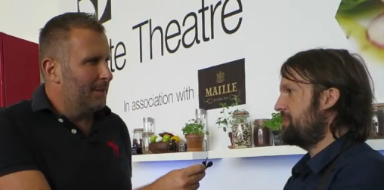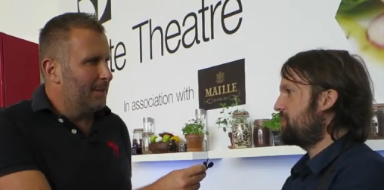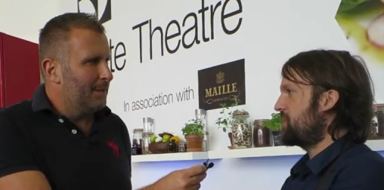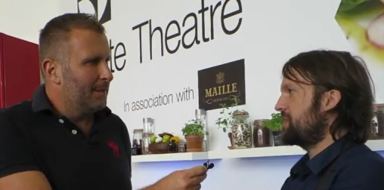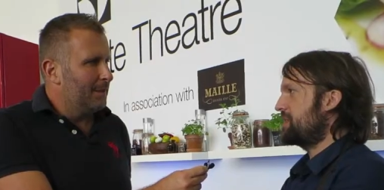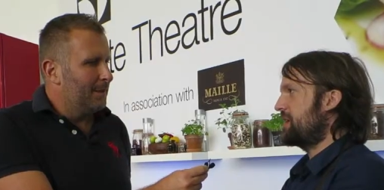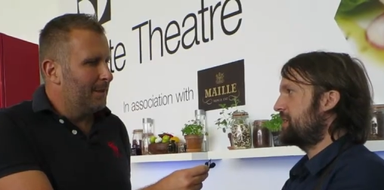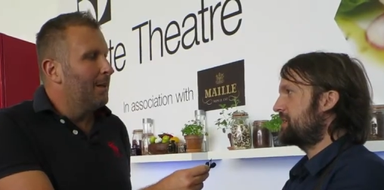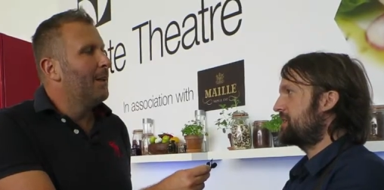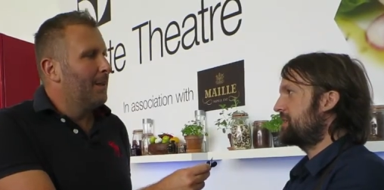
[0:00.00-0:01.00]
Speaker 1: pinpoint it
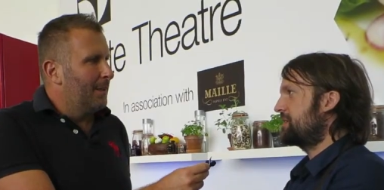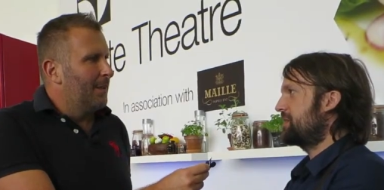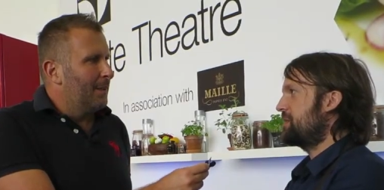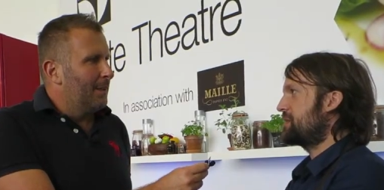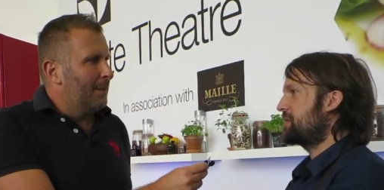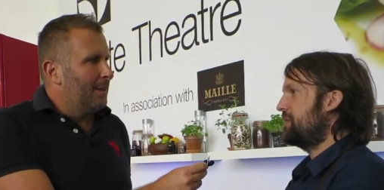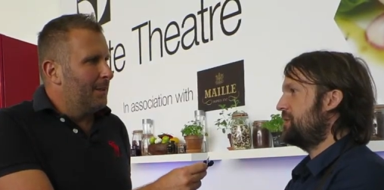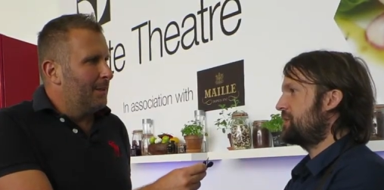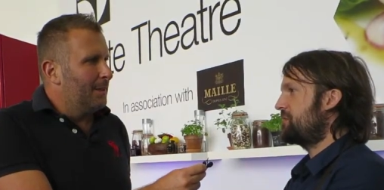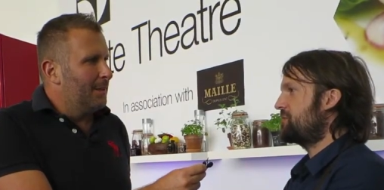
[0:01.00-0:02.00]
yet. I'm, I'm
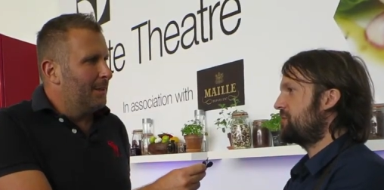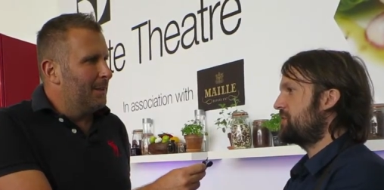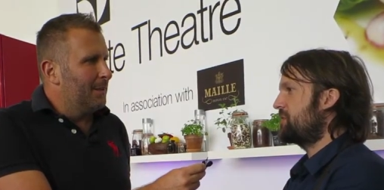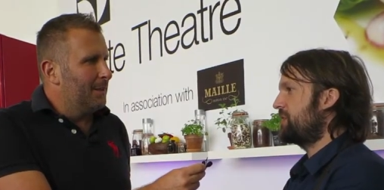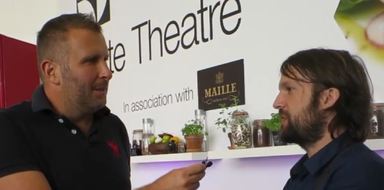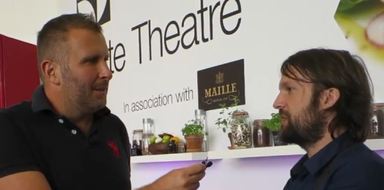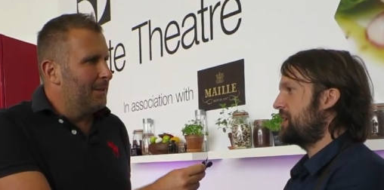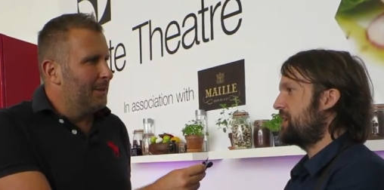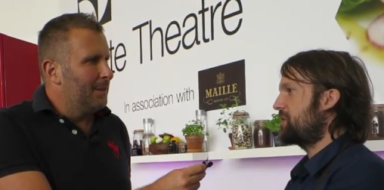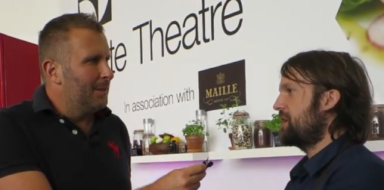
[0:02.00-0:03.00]
still still trying to figure
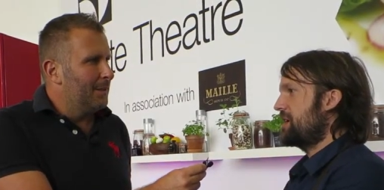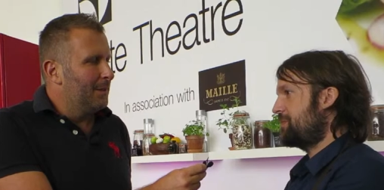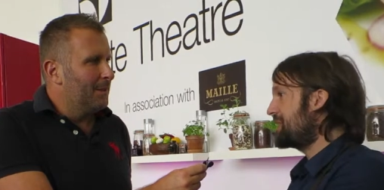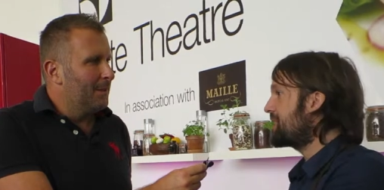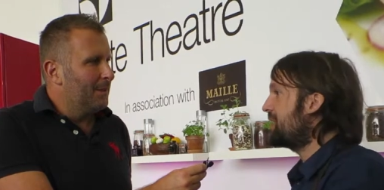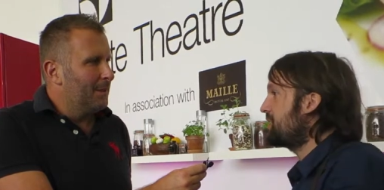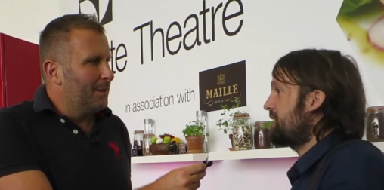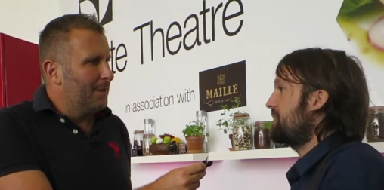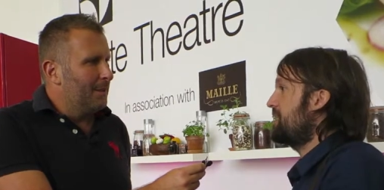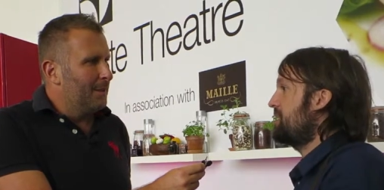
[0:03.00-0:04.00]
that out. Besides
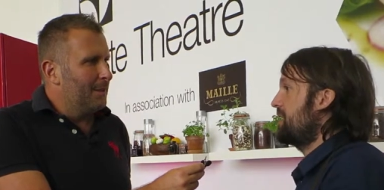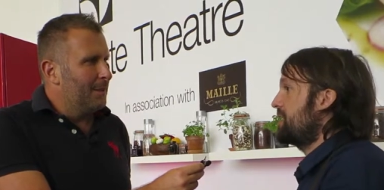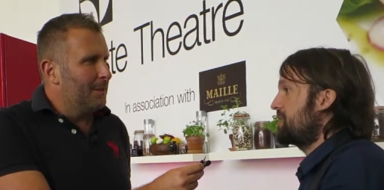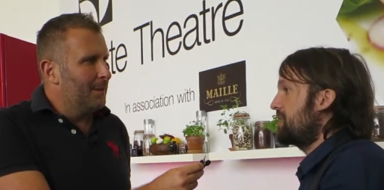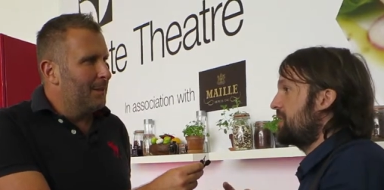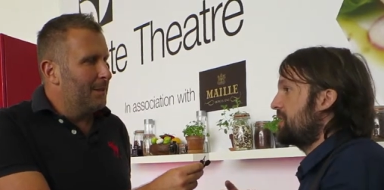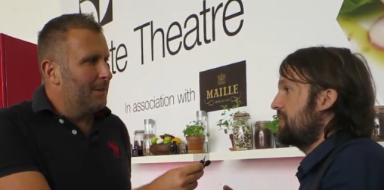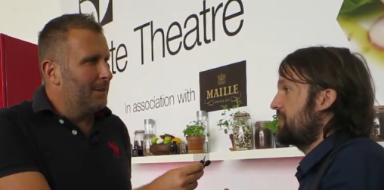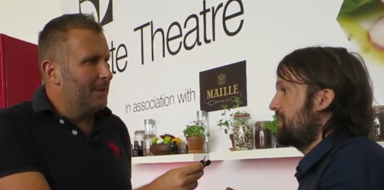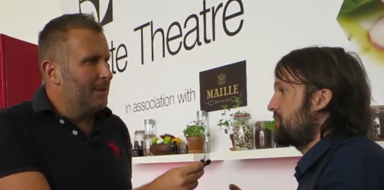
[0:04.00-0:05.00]
that, I think that it's a,
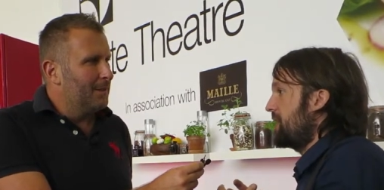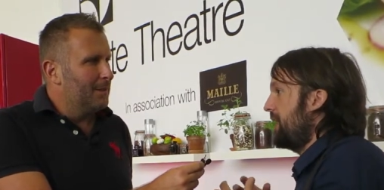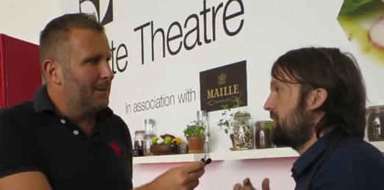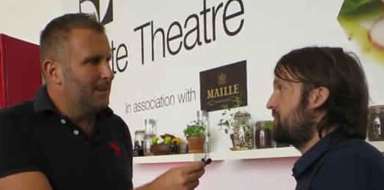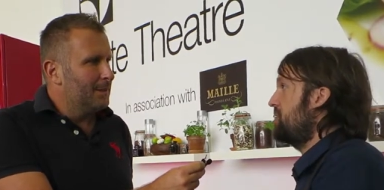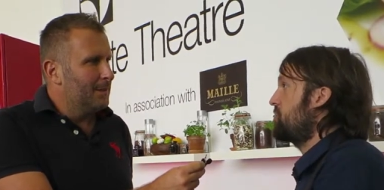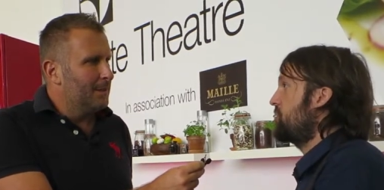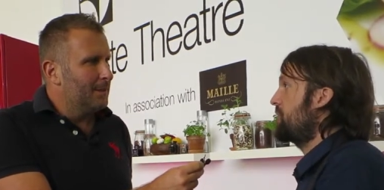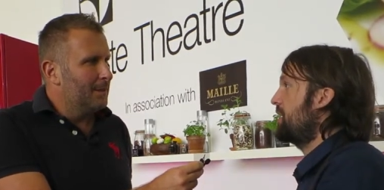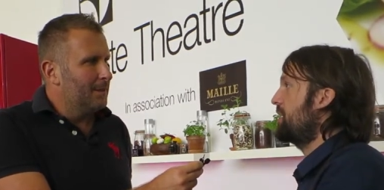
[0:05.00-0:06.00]
that there's
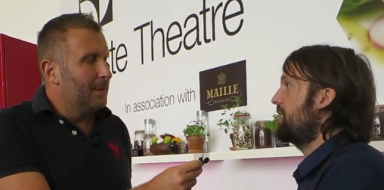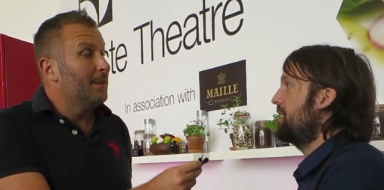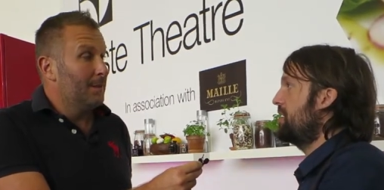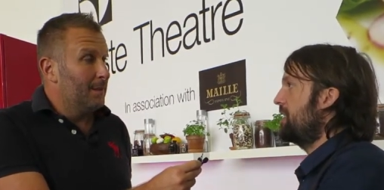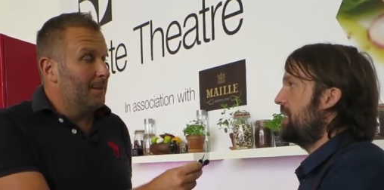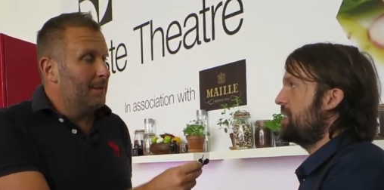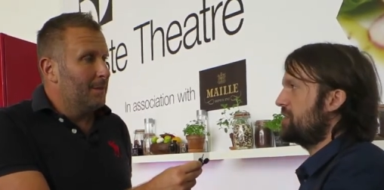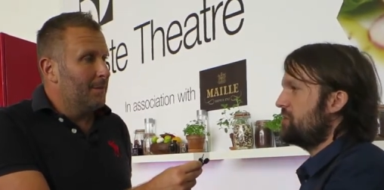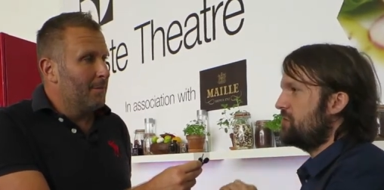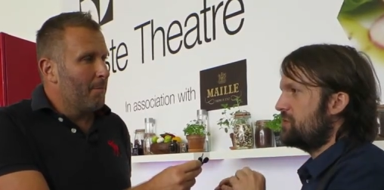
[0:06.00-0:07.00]
excellent cooking and
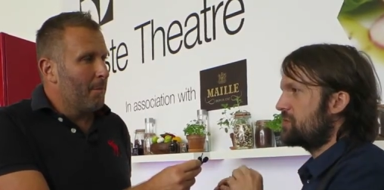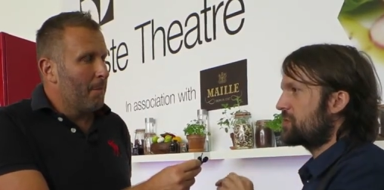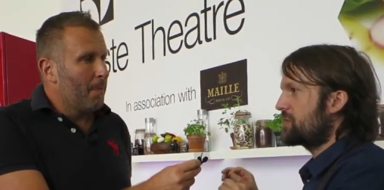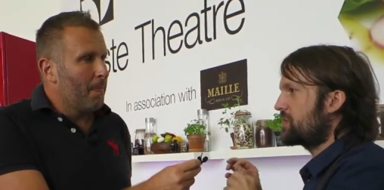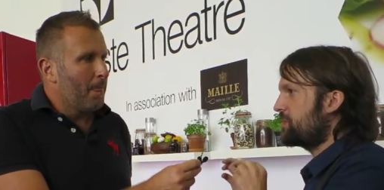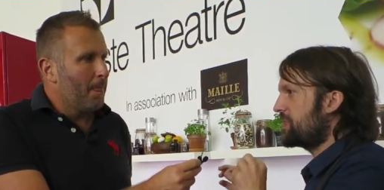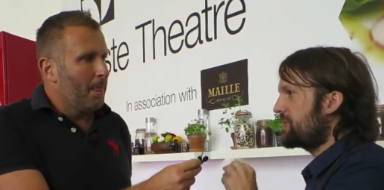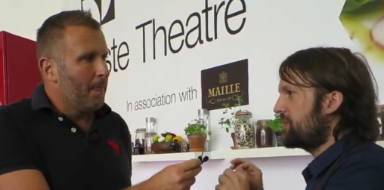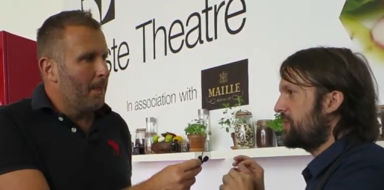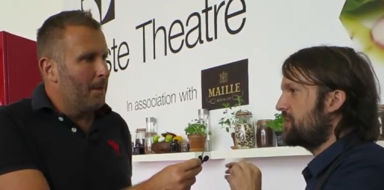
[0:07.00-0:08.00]
a new sort of
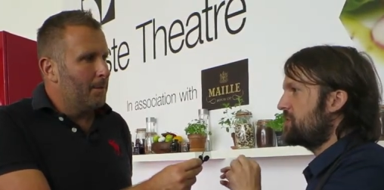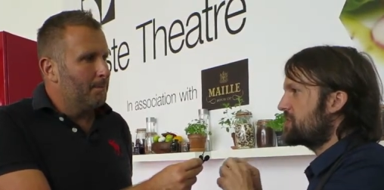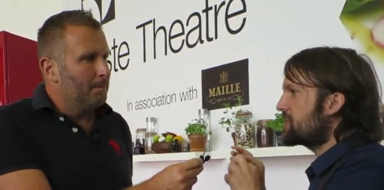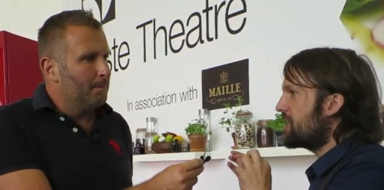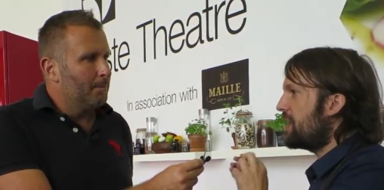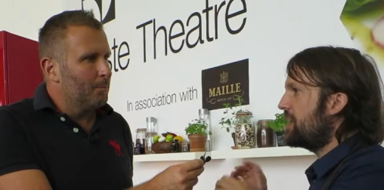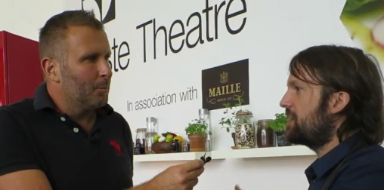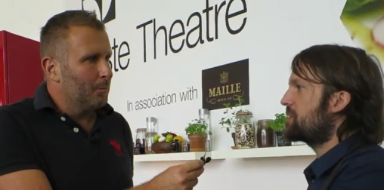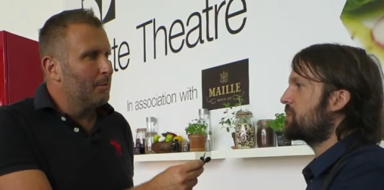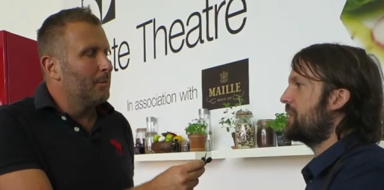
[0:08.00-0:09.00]
specific new
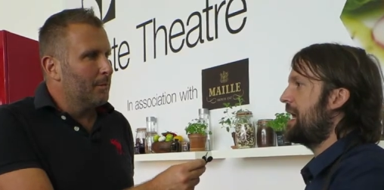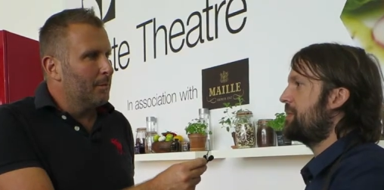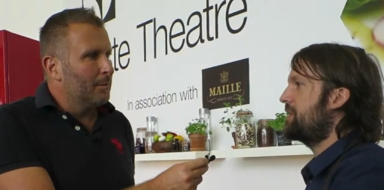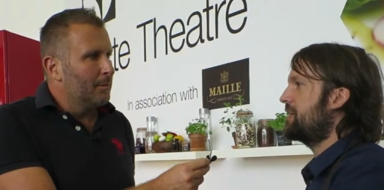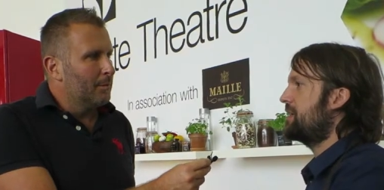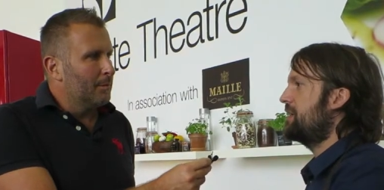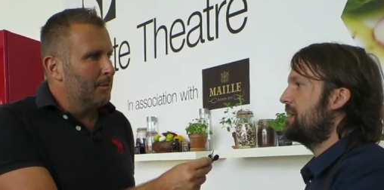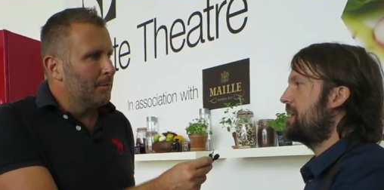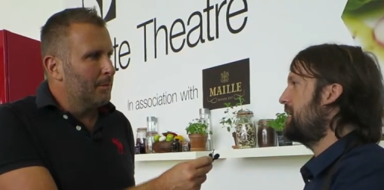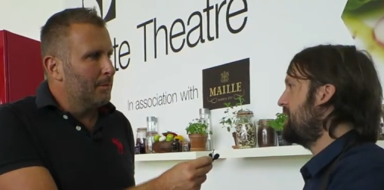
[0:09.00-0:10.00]
style as well happening.
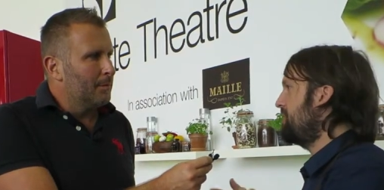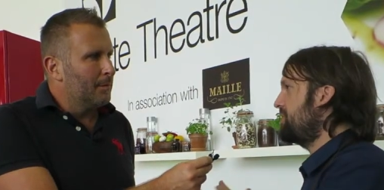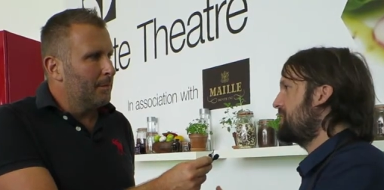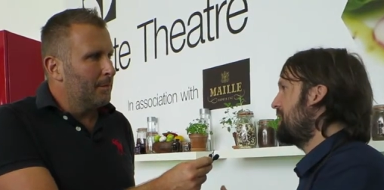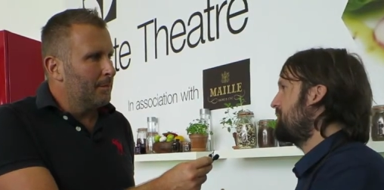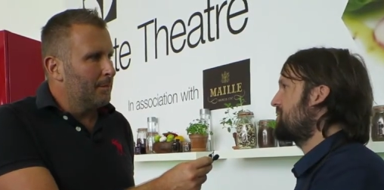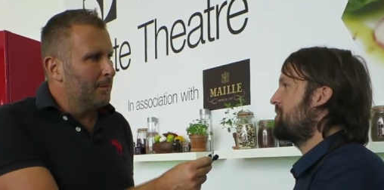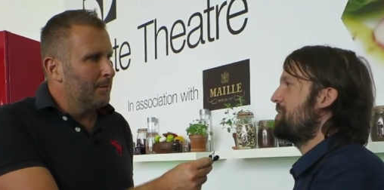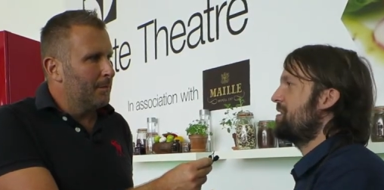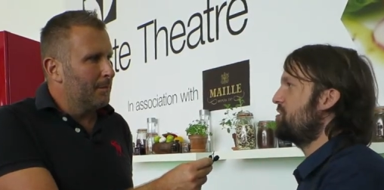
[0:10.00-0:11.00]
And every time there's
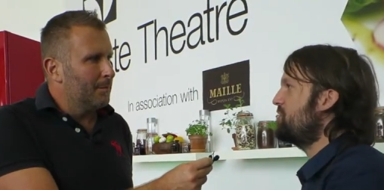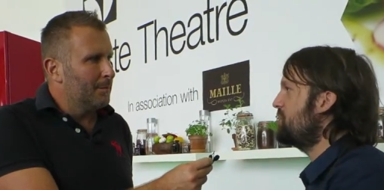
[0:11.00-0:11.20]
something